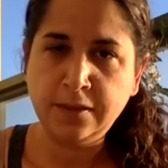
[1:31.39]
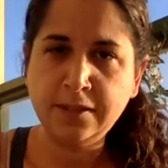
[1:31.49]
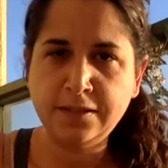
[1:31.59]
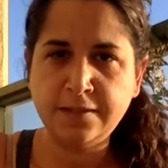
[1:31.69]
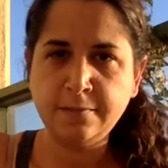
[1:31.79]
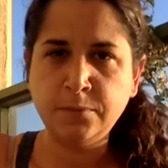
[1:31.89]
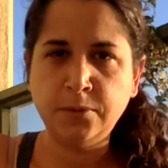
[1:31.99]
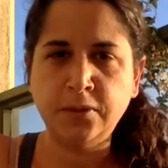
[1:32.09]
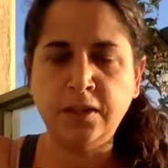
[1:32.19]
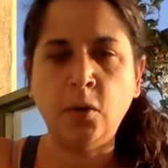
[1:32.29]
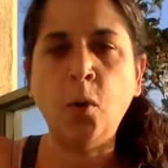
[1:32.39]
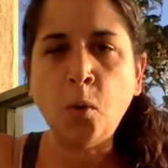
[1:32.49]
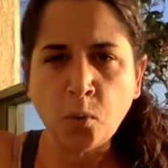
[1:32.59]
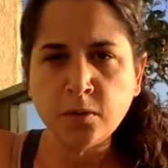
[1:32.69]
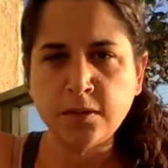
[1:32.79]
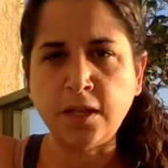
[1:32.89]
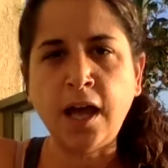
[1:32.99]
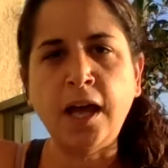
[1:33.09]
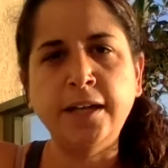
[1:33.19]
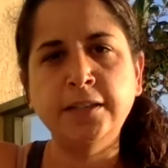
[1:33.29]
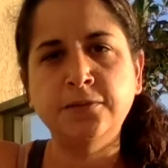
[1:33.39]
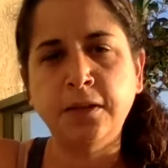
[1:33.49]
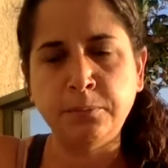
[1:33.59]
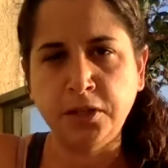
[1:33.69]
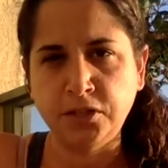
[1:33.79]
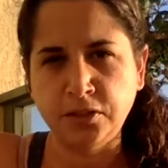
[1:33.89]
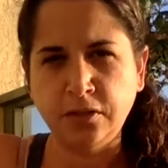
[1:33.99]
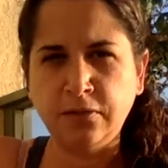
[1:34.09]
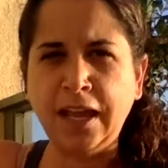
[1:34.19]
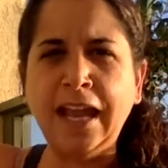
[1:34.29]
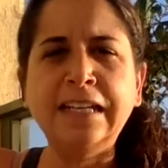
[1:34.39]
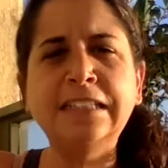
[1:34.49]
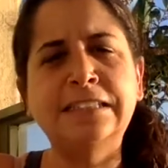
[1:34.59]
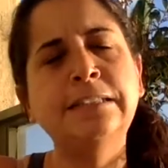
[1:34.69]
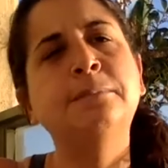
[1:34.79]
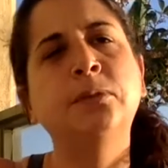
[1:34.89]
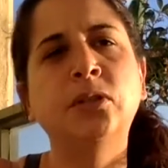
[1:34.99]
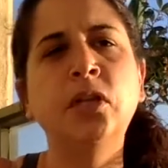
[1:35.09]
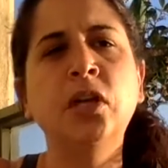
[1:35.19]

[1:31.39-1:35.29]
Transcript: This symbol holds the highest vibration of any symbol.